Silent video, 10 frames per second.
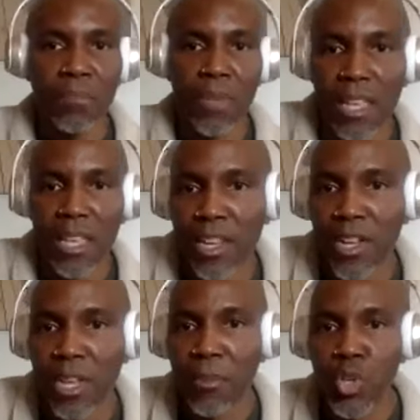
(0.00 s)
you
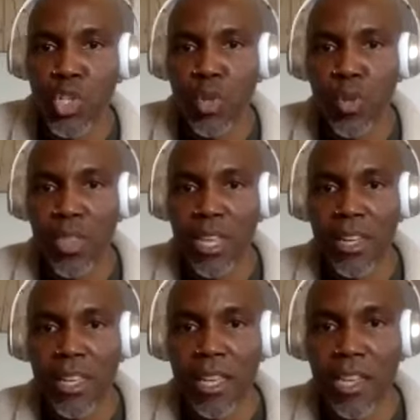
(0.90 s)
know, emotional,
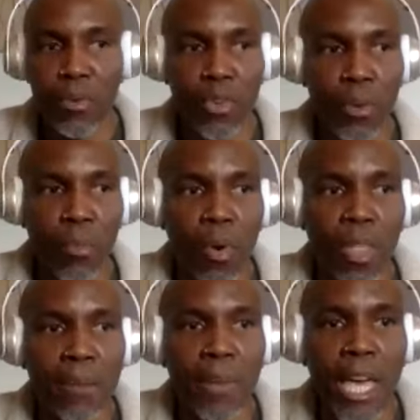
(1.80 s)
then you're more
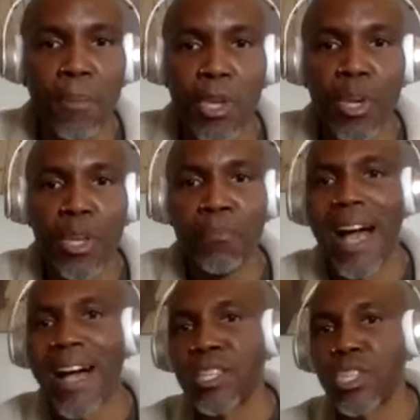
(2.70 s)
like a baby who can
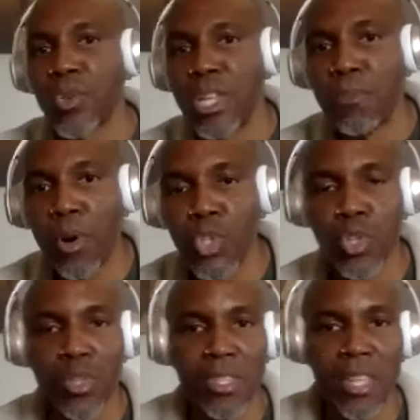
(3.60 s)
pass through an
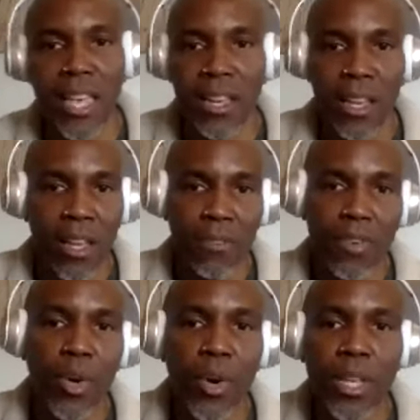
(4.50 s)
emotional state
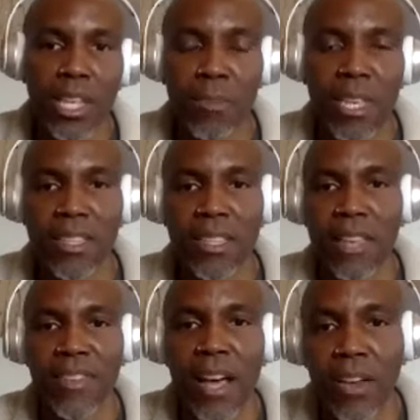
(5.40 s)
very quickly because
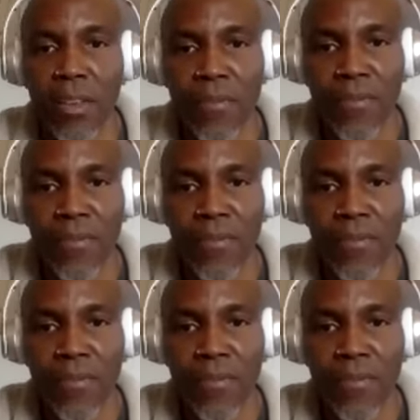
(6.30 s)
they've not